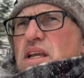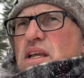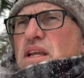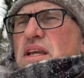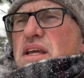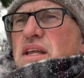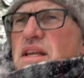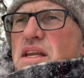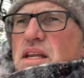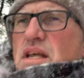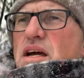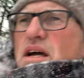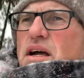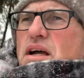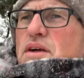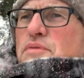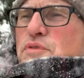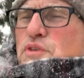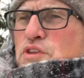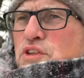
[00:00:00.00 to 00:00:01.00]
in
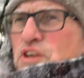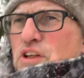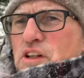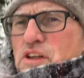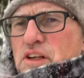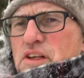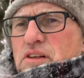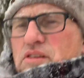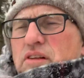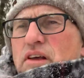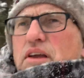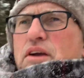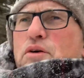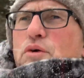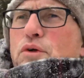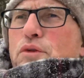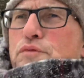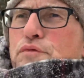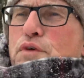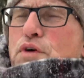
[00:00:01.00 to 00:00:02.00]
uh, facilities like
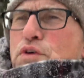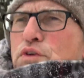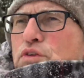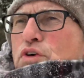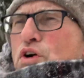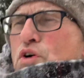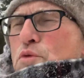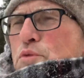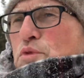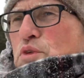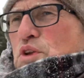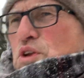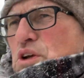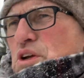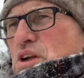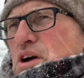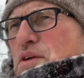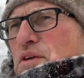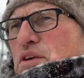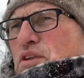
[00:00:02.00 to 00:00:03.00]
old folks homes and you
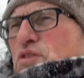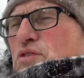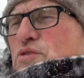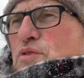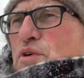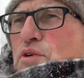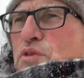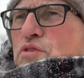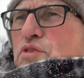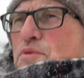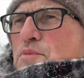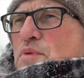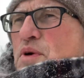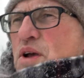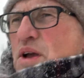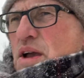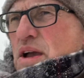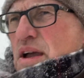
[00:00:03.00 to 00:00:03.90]
can always throw some